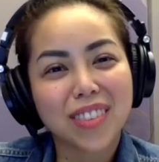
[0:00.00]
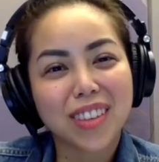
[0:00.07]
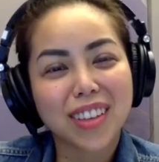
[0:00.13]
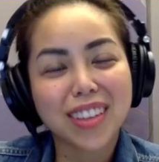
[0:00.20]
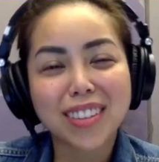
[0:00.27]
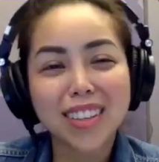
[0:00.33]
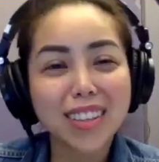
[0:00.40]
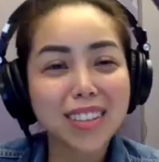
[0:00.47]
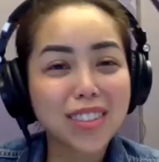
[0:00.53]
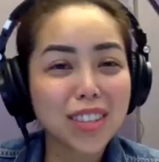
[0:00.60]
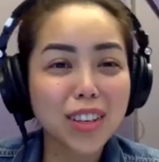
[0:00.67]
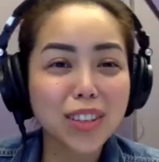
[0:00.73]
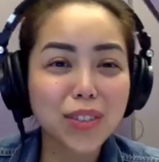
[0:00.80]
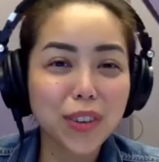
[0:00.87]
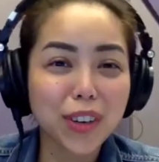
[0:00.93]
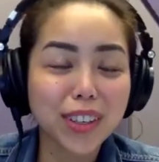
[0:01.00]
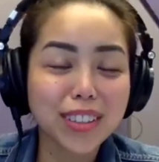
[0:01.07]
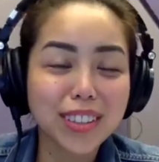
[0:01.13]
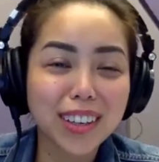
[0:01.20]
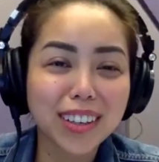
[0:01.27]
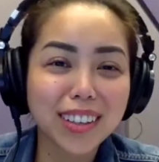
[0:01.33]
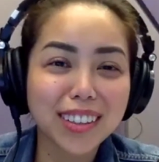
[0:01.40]
It sounds very
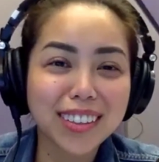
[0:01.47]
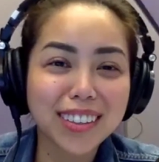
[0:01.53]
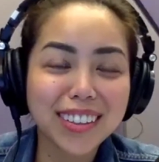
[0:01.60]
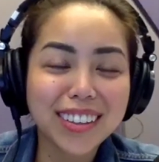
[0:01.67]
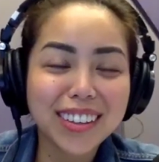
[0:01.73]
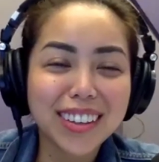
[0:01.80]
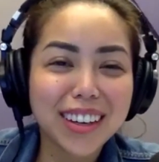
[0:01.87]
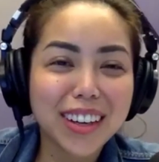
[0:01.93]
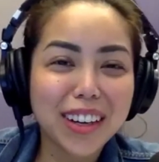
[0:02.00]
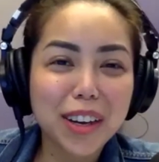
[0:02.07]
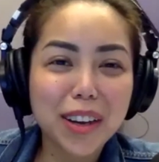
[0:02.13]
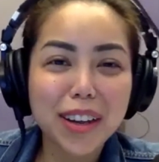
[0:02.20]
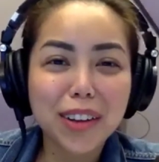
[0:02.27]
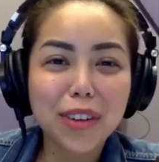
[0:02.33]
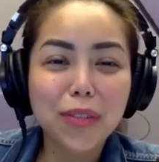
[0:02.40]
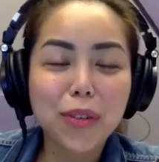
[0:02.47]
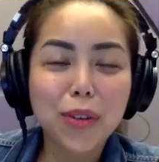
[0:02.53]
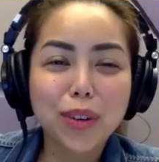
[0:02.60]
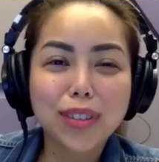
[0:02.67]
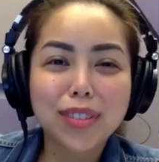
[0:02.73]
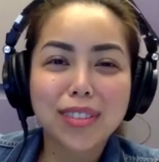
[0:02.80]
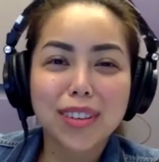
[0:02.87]
exciting. And of
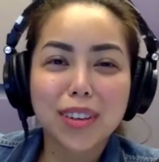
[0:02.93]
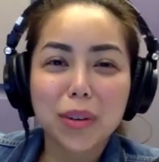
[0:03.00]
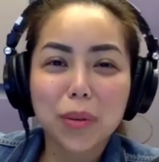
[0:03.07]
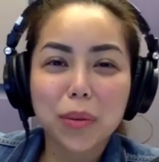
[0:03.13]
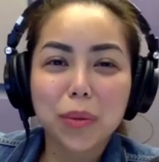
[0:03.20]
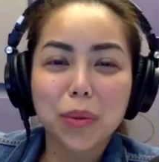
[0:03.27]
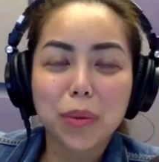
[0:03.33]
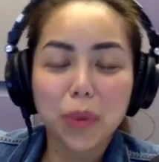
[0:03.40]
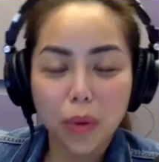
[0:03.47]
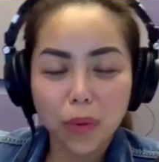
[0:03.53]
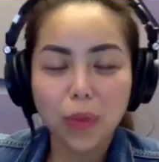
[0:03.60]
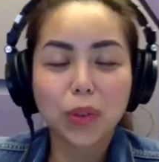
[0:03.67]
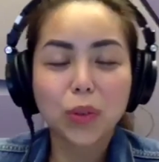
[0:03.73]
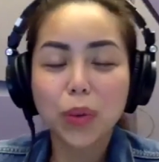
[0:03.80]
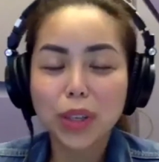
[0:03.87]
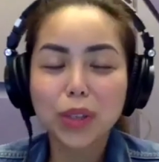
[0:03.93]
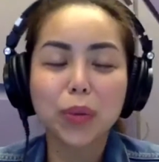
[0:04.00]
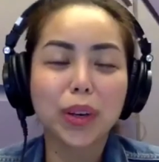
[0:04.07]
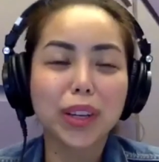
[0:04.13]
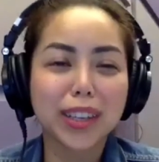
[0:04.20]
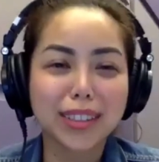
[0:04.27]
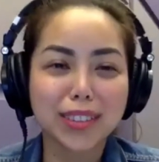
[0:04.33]
course,
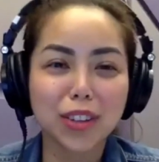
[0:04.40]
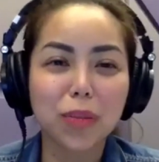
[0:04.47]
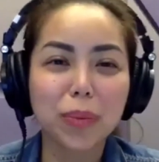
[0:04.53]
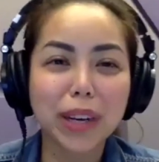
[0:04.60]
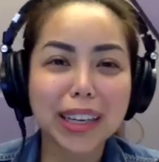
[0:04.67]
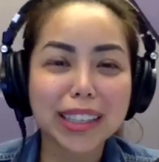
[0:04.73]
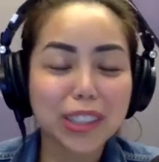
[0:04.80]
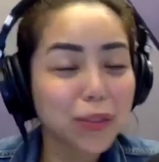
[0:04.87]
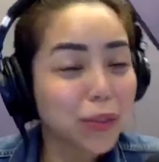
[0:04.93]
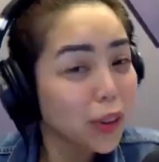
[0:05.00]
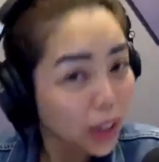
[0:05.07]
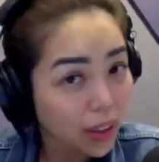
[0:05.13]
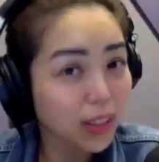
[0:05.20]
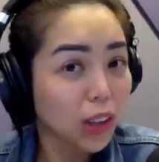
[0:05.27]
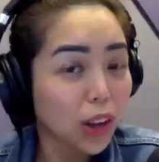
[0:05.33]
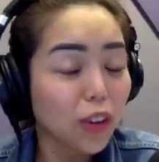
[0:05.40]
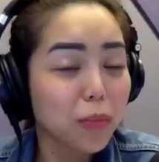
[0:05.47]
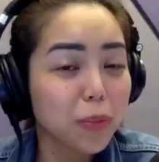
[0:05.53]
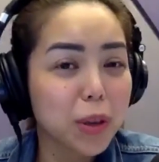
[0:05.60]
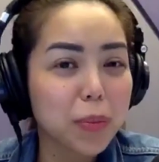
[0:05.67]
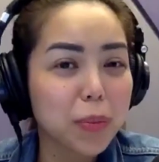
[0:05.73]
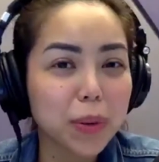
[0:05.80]
2020 has not been ideal for a lot of
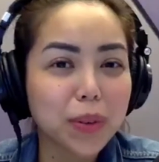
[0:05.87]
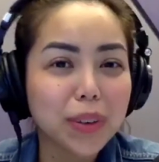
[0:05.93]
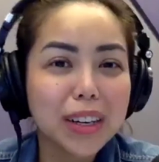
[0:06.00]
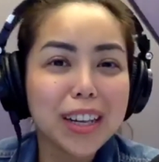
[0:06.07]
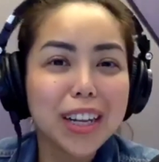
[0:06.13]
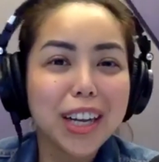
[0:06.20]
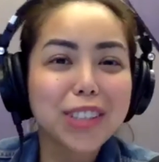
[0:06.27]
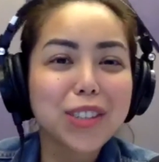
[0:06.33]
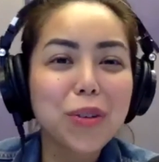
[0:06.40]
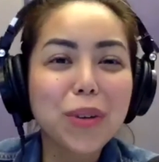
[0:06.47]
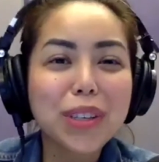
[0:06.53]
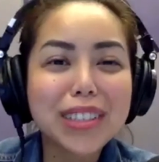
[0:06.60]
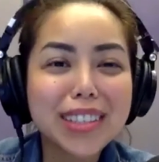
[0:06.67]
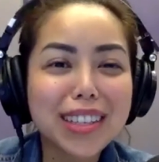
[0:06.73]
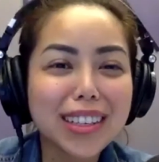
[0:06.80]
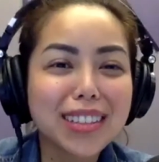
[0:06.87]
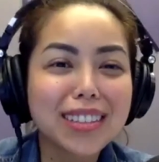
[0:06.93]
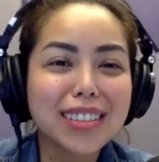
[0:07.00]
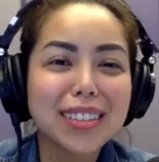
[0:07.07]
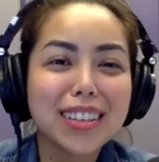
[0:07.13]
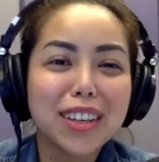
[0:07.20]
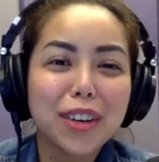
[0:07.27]
people. So what's
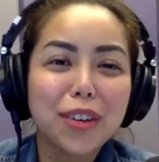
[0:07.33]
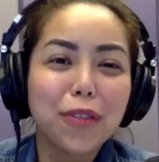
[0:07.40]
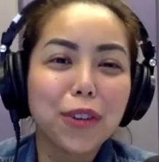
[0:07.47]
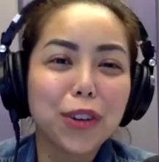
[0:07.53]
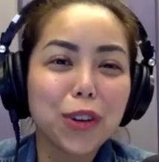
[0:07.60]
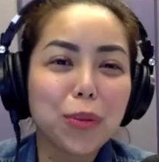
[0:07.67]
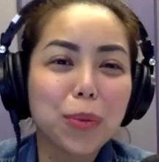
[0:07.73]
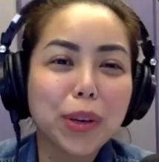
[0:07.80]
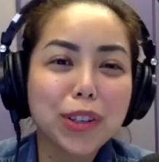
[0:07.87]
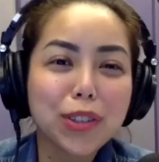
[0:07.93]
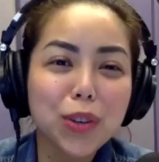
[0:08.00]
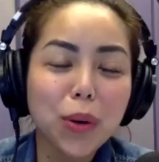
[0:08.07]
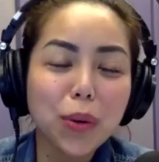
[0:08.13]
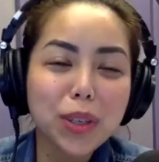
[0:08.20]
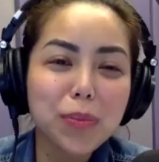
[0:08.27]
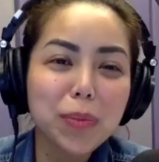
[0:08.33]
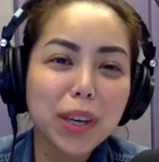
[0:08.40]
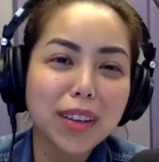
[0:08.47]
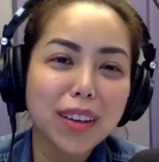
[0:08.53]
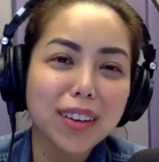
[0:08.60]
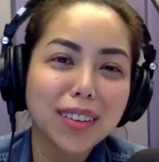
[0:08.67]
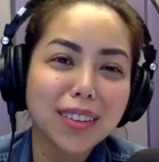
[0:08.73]
next for you? Because you always
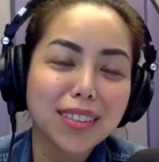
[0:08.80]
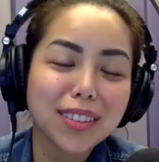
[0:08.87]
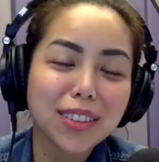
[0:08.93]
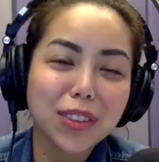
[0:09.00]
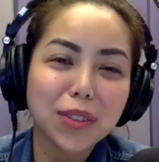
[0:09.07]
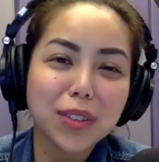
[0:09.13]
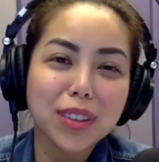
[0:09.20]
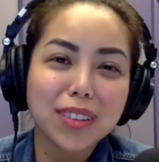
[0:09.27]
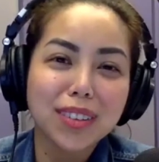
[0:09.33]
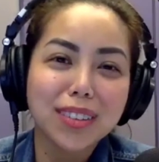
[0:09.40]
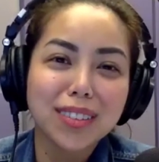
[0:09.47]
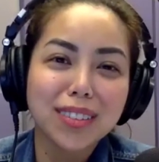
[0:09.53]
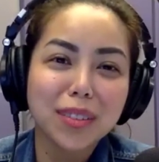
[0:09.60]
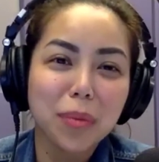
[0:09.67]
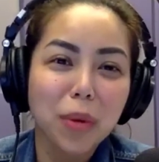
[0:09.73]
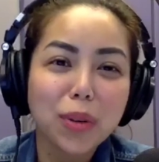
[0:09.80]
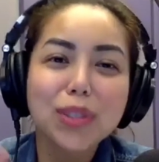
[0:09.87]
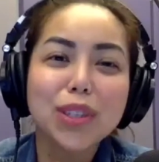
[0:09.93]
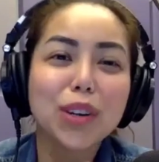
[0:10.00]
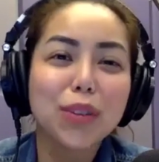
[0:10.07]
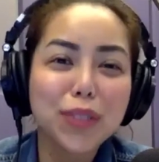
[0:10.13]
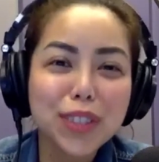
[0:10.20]
make, the most
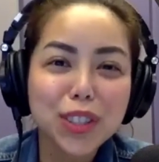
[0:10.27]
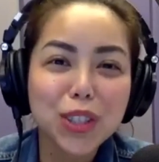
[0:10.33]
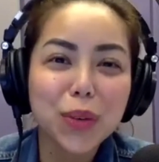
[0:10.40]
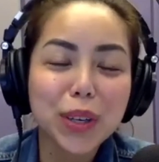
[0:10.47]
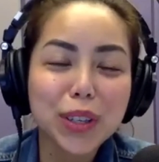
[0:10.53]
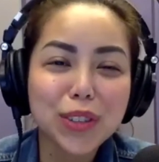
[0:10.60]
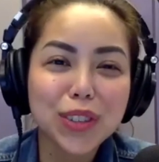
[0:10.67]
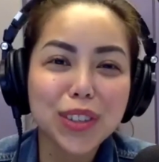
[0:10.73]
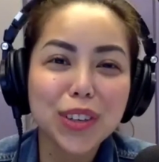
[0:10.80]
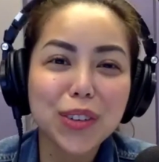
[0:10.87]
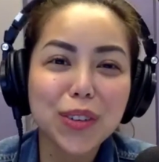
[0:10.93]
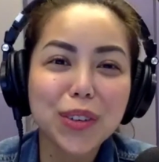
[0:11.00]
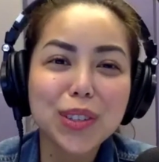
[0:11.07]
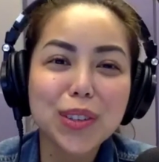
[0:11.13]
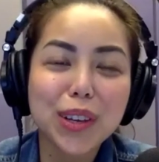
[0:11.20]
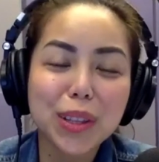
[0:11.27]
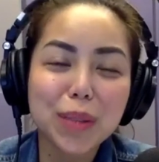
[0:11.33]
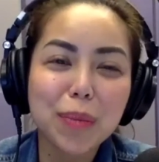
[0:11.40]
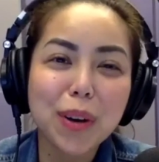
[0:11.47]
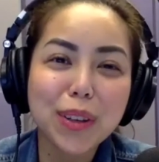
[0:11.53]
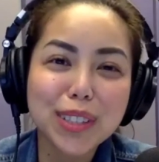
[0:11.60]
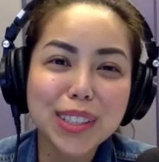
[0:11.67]
out of a situation, and you always look at the
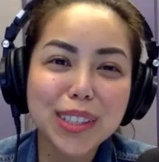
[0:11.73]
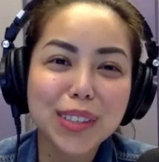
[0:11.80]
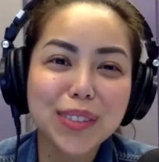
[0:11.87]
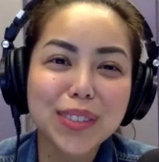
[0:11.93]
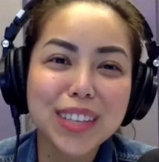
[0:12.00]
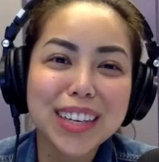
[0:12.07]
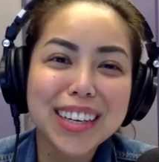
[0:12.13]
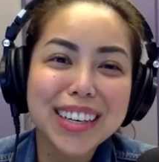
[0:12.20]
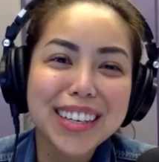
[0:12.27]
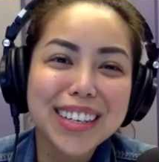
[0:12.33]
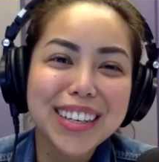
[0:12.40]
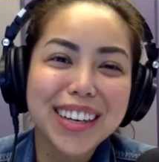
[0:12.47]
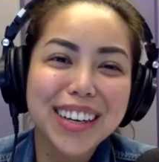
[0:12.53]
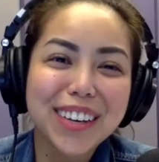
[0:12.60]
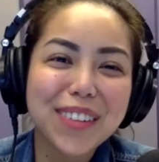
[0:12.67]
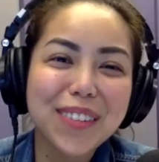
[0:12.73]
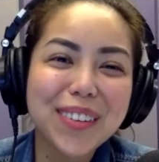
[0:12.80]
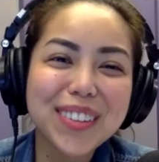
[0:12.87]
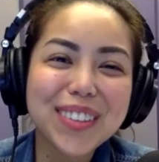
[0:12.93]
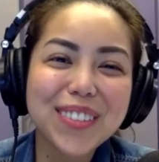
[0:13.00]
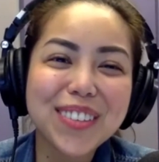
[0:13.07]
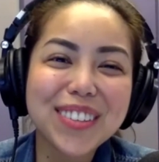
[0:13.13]
positives.
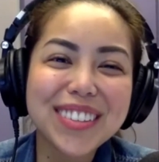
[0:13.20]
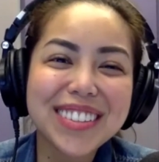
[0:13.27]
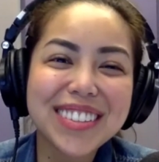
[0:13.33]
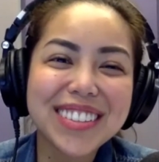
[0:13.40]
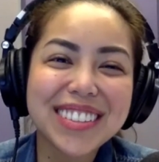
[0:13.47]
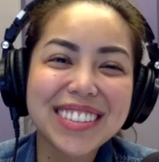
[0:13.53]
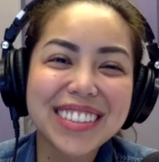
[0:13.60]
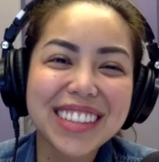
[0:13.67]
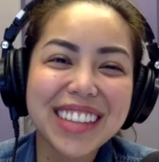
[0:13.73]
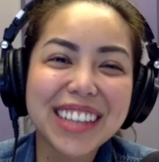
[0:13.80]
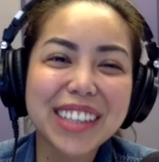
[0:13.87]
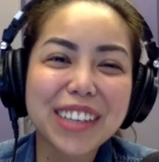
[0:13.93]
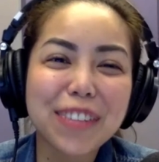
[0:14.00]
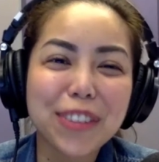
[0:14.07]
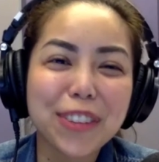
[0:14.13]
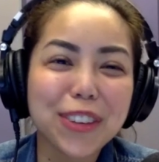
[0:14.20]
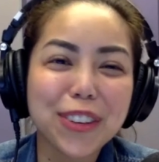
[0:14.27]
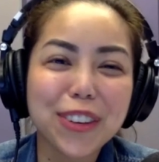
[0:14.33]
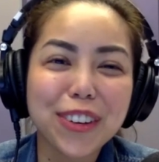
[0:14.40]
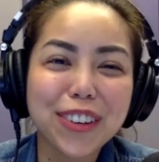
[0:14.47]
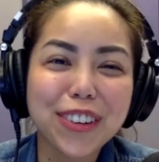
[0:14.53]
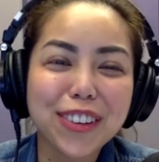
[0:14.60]
What's lined up for
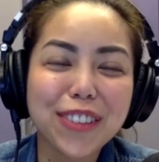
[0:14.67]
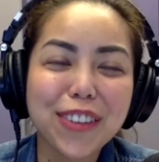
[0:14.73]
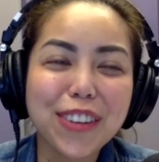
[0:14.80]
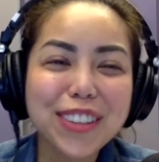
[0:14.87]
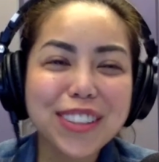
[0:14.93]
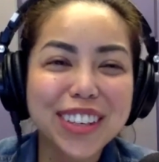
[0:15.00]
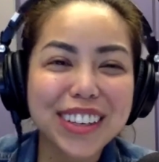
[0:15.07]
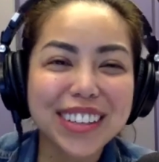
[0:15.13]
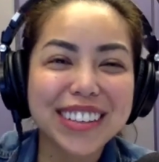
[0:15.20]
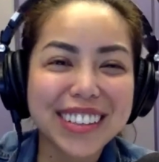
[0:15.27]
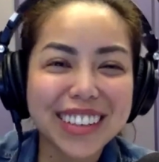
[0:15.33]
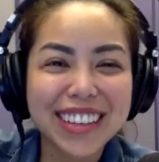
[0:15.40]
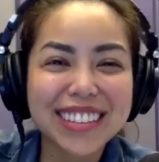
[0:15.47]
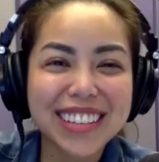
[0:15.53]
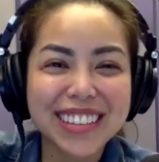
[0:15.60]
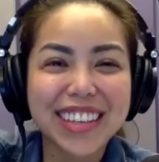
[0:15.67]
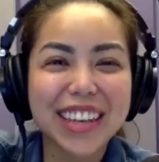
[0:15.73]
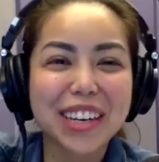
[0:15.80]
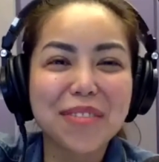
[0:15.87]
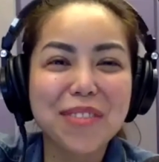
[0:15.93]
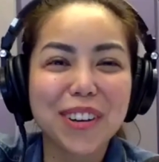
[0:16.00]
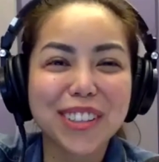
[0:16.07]
you? You've always got a next
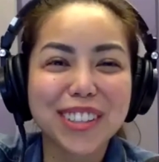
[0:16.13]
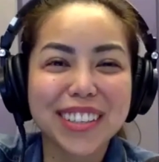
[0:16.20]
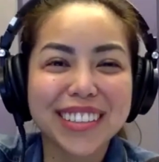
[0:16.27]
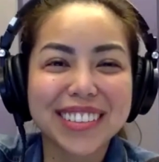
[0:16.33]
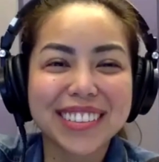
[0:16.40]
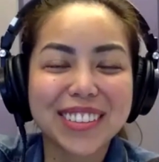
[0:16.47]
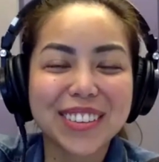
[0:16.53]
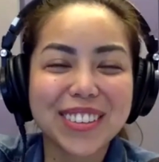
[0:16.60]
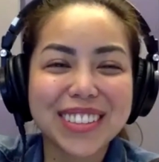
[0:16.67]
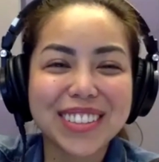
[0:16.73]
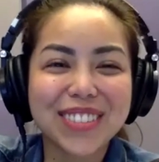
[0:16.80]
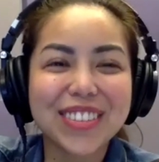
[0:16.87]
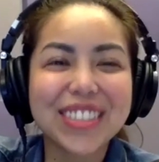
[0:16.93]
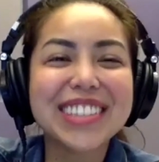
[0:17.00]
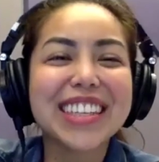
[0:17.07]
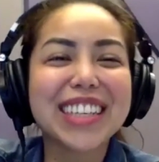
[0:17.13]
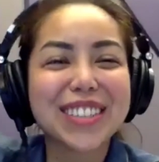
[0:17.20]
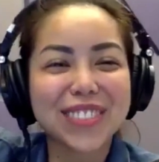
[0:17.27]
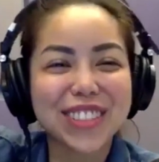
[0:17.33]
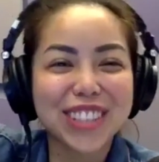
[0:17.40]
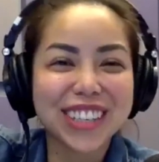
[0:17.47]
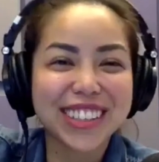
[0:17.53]
exciting project. So what's next
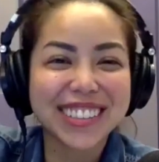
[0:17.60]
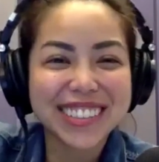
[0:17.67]
for Jade?